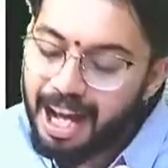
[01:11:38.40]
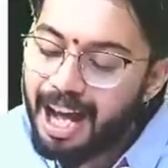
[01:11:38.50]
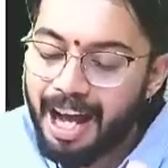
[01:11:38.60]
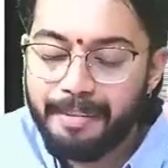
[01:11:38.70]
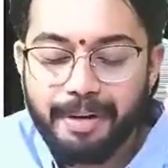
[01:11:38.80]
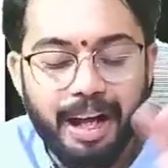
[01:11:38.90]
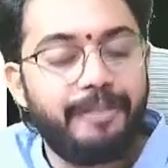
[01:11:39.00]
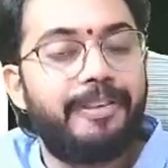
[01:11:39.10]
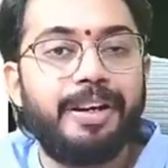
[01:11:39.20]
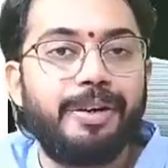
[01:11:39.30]
I am done
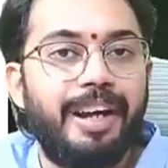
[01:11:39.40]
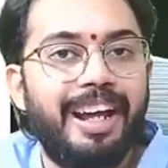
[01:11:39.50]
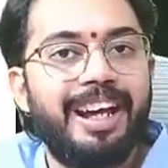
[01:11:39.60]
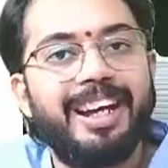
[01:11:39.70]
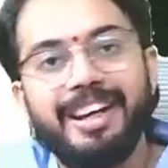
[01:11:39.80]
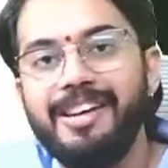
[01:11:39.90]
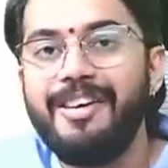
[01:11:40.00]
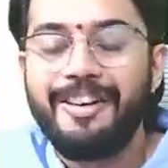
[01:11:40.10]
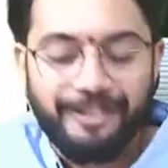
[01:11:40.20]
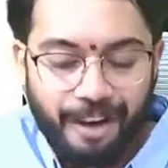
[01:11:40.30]
for today.
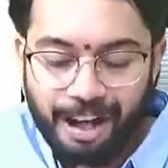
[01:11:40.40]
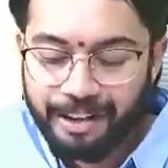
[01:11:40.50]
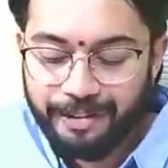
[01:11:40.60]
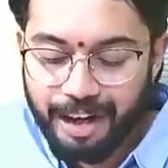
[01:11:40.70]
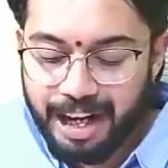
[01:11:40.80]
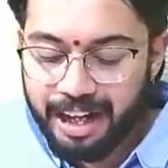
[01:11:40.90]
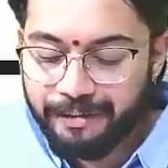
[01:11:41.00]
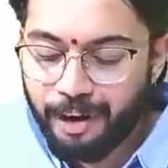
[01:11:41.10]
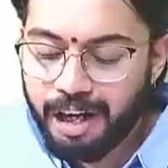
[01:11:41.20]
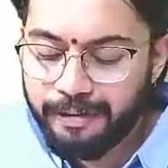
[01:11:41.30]
44AD,
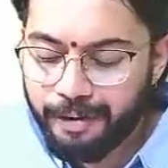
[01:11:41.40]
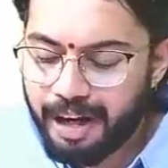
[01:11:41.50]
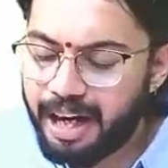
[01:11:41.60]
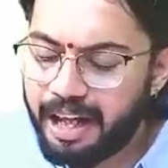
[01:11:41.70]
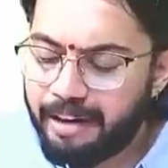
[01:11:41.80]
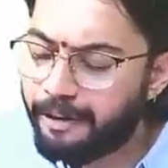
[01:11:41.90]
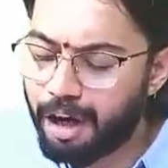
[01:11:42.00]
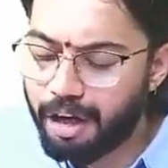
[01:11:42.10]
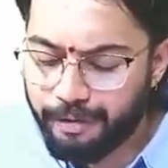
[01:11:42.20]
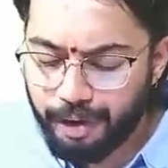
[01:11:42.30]
44ADA,
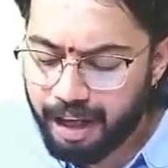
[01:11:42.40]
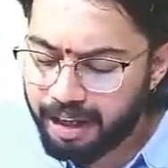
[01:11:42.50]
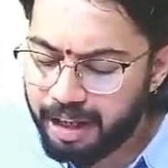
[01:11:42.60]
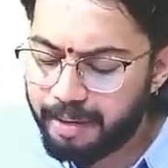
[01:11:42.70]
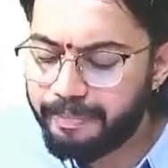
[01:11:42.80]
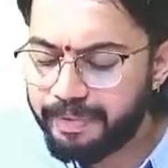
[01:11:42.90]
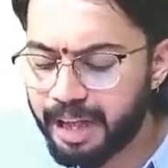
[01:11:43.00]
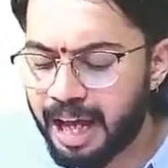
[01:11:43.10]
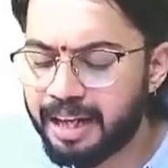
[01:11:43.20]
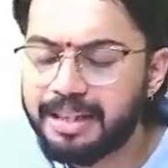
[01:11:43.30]
44AE, they
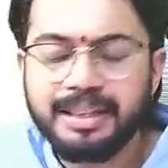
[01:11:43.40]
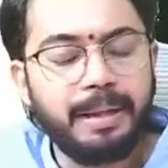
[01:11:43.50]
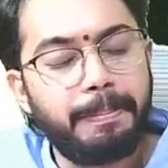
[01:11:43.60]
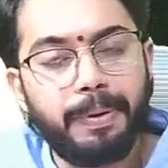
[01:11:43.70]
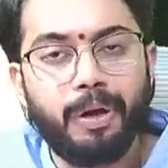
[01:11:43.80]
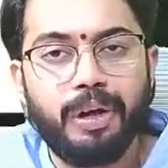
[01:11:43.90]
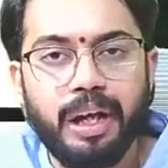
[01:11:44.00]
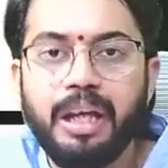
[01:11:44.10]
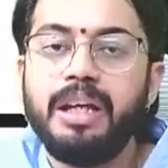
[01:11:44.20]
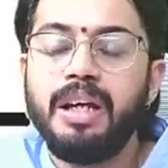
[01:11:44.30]
are simple
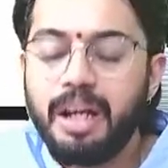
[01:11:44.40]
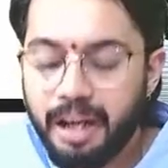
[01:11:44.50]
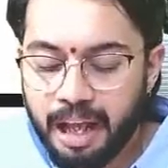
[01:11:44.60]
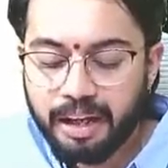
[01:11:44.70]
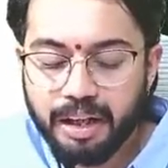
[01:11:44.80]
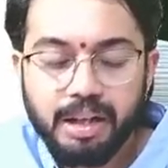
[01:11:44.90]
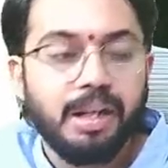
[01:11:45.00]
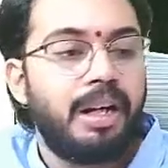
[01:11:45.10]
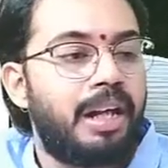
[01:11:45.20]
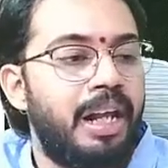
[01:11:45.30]
only. Like
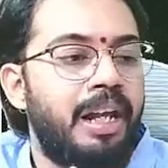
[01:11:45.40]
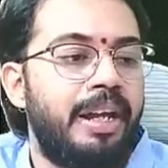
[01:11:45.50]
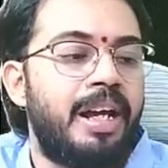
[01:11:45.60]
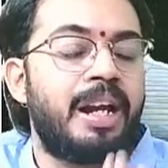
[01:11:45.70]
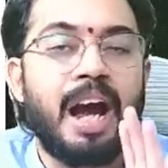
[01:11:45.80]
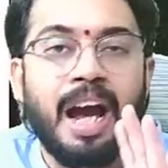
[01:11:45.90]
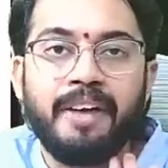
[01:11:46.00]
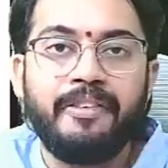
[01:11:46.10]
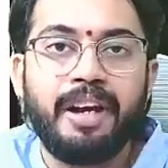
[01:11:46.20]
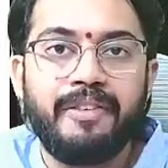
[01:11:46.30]
till here I have
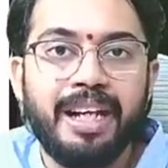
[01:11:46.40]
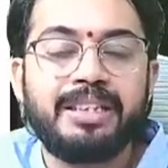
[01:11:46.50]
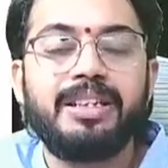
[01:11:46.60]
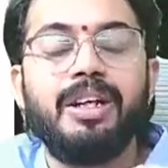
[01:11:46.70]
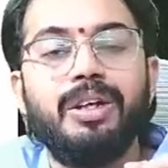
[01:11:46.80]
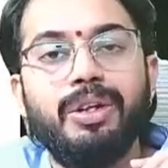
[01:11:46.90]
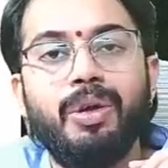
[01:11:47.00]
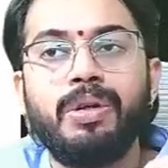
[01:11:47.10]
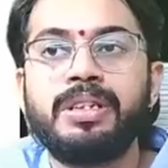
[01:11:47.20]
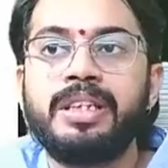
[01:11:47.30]
revised
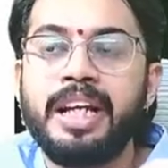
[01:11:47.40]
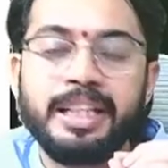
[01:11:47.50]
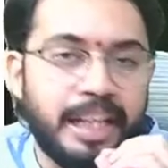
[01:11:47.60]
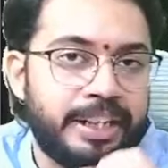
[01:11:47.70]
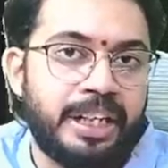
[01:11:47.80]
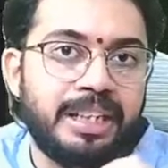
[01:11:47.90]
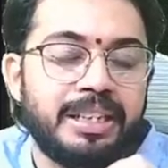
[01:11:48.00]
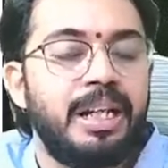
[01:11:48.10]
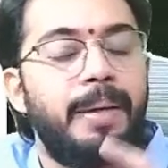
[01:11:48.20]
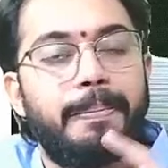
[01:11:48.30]
those three sections.
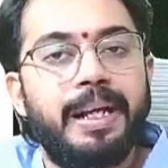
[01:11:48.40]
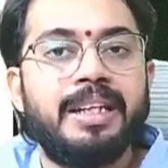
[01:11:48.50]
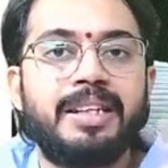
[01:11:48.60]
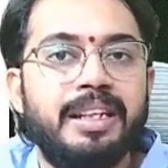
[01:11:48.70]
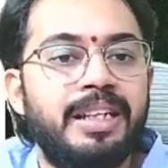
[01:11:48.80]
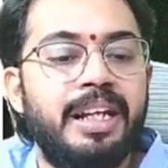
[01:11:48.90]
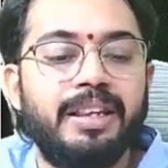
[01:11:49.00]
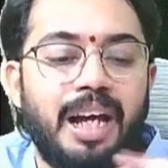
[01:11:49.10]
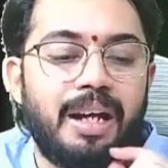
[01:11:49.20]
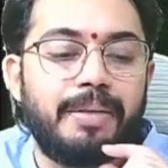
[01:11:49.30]
Please listen in
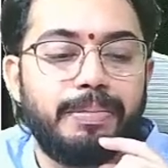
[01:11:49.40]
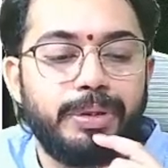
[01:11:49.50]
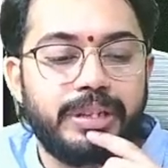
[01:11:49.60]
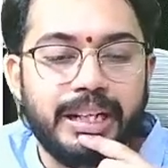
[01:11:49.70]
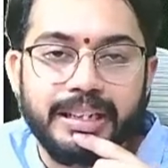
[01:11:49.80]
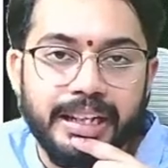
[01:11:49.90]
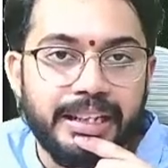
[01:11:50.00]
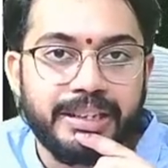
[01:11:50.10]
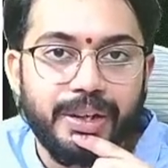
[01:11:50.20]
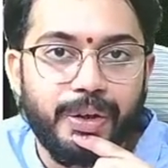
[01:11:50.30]
the booster series.
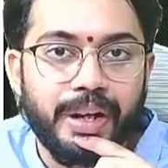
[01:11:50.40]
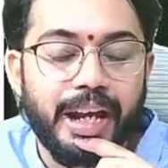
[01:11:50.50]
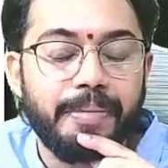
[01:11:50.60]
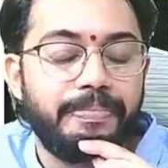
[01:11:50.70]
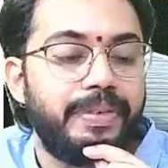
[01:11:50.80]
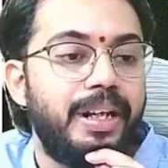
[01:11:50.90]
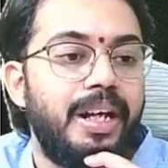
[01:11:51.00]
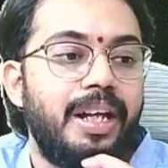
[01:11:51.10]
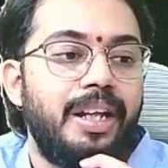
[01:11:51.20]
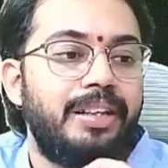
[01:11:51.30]
Okay.
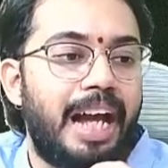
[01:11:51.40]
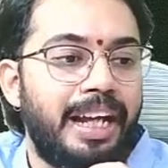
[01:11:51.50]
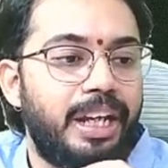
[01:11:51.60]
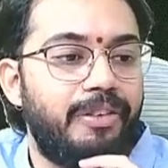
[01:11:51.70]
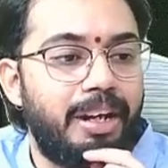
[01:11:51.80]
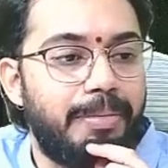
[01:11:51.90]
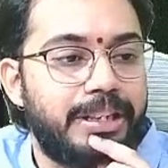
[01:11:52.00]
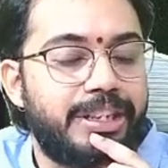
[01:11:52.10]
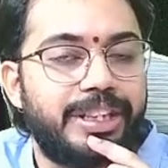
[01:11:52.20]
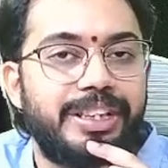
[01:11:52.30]
Thank you very
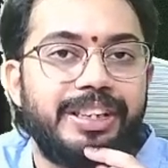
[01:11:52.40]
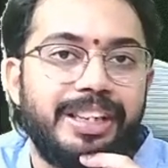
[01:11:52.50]
much.